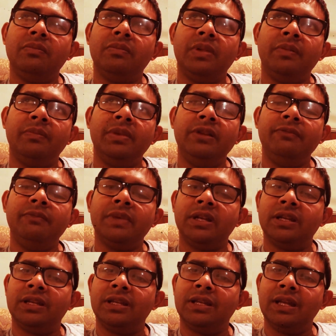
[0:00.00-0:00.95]
I believe my
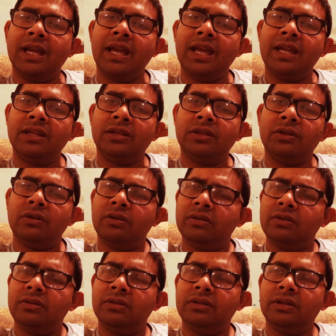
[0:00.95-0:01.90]
dad got
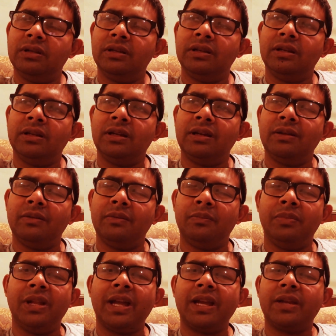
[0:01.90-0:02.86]
a
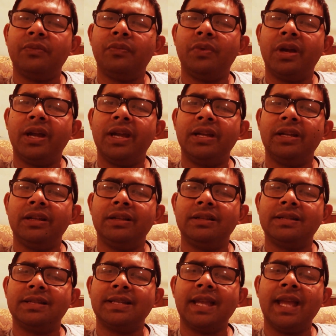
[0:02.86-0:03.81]
black and white
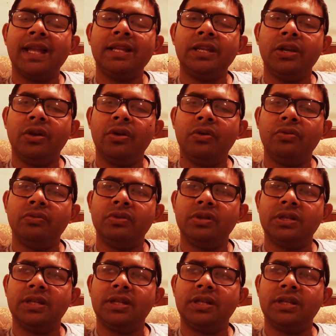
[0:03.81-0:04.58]
Sanyo